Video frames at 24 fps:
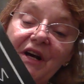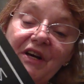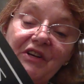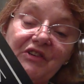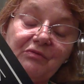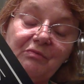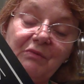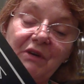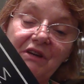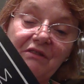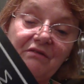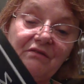
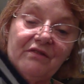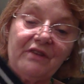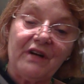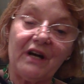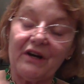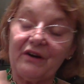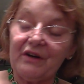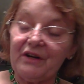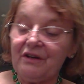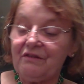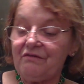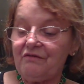has been
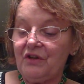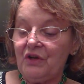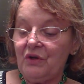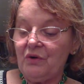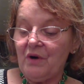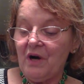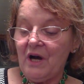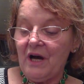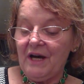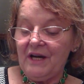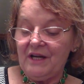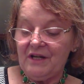very
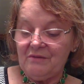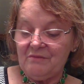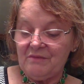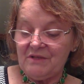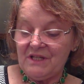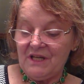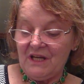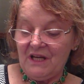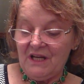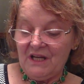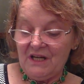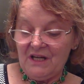few
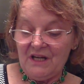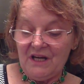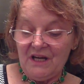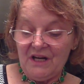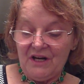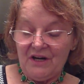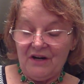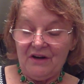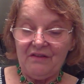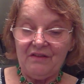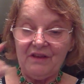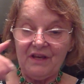items in
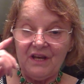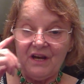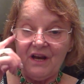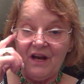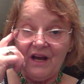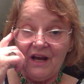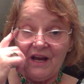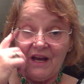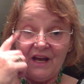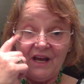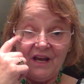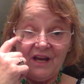here that
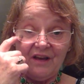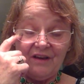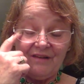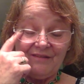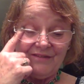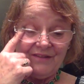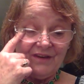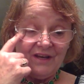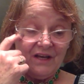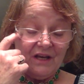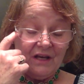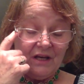I have
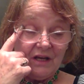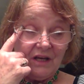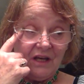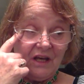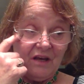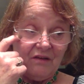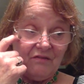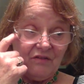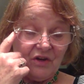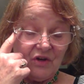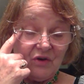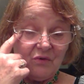
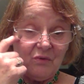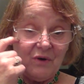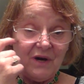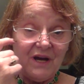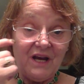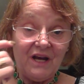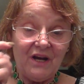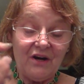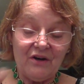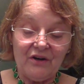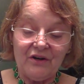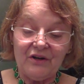given
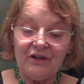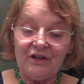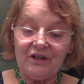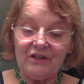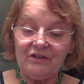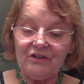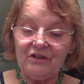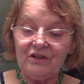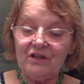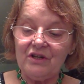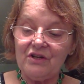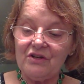away or
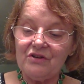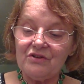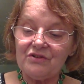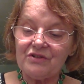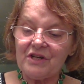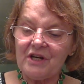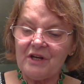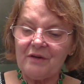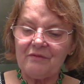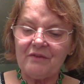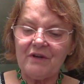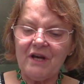couldn't use,
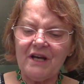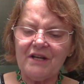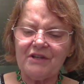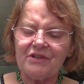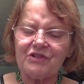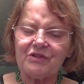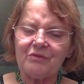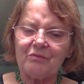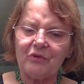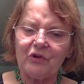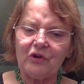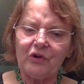and I've gotten
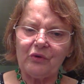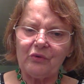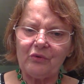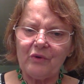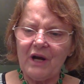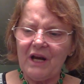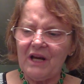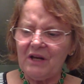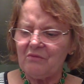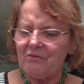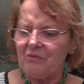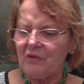some
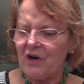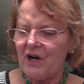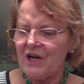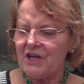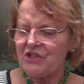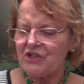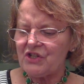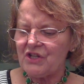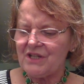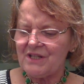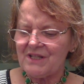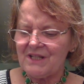great
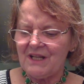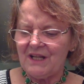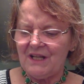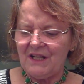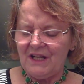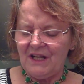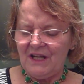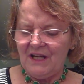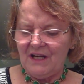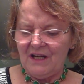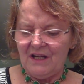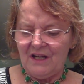brushes
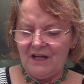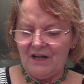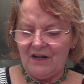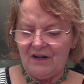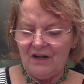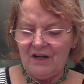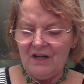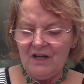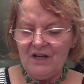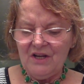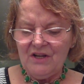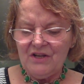in in here.
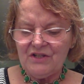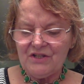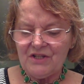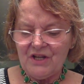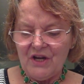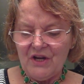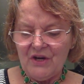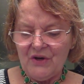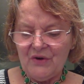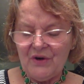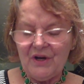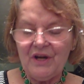
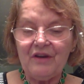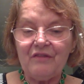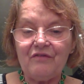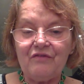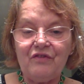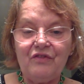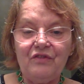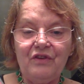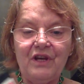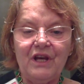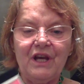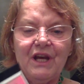So if,
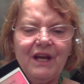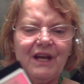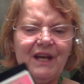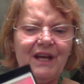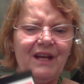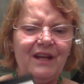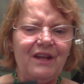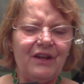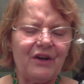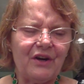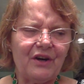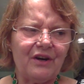
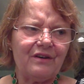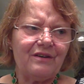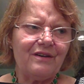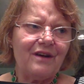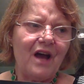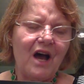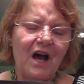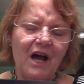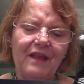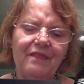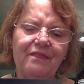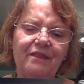and they're
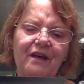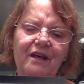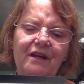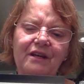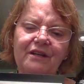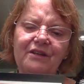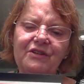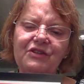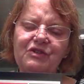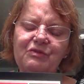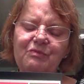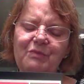not that
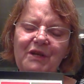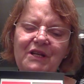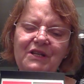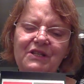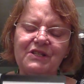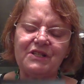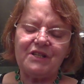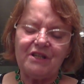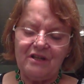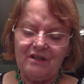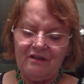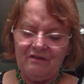
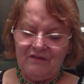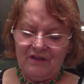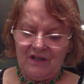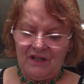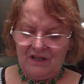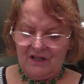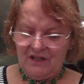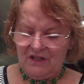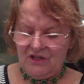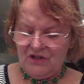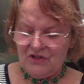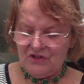expensive,
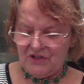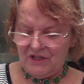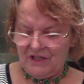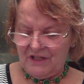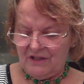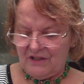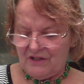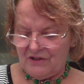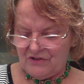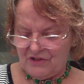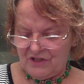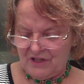and usually
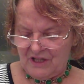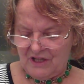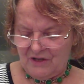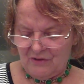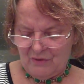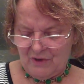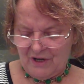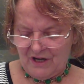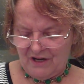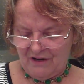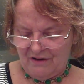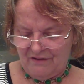there's
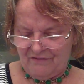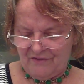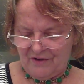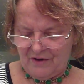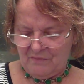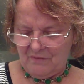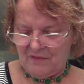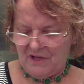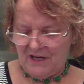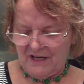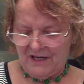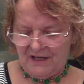anywhere
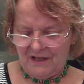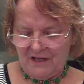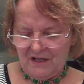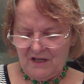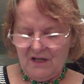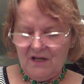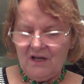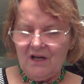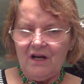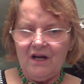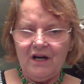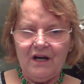from like
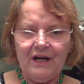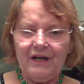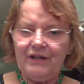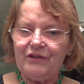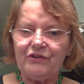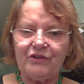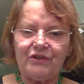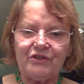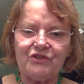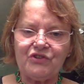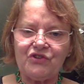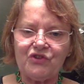one
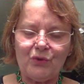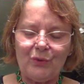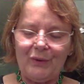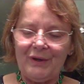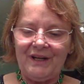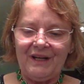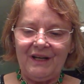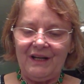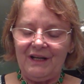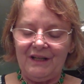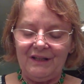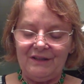hundred
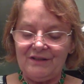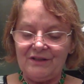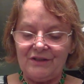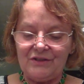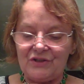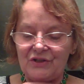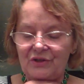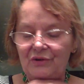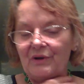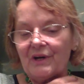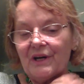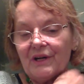twenty to
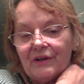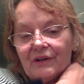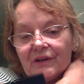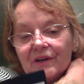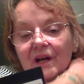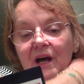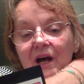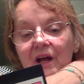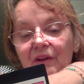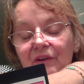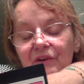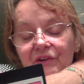two hundred
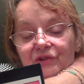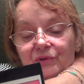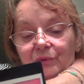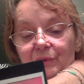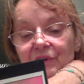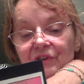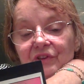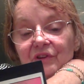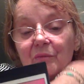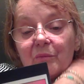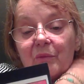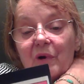dollars
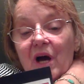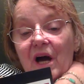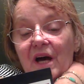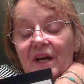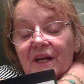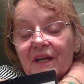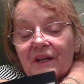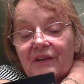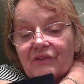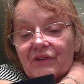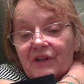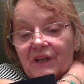worth of
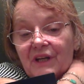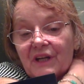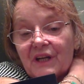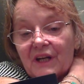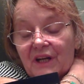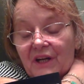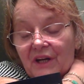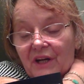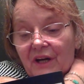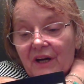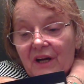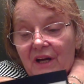products in
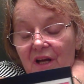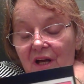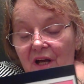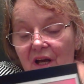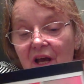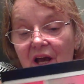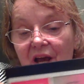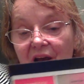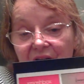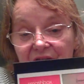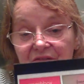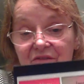here
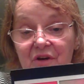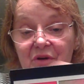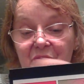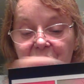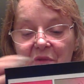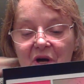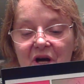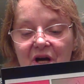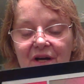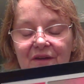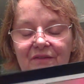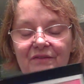every
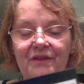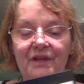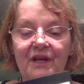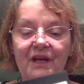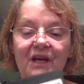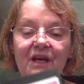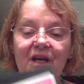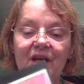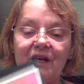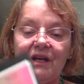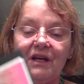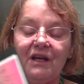month,
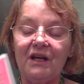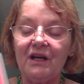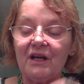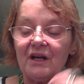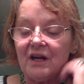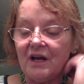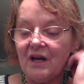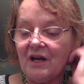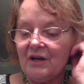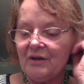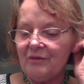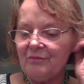and
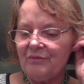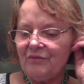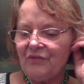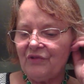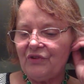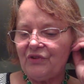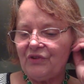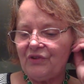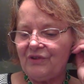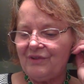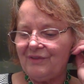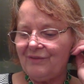it
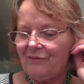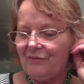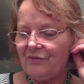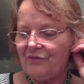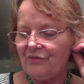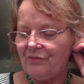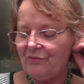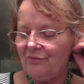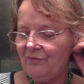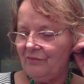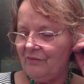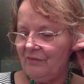comes
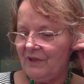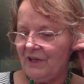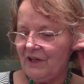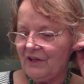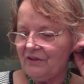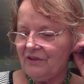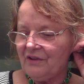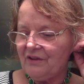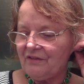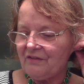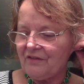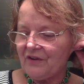
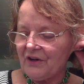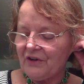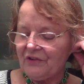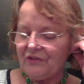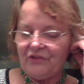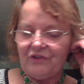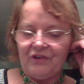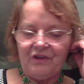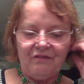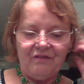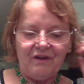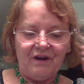near the
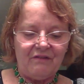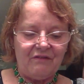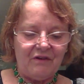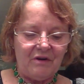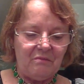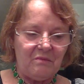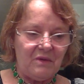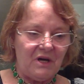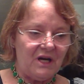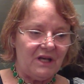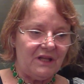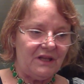first of every
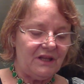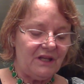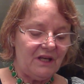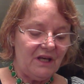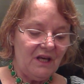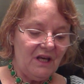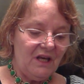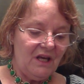month,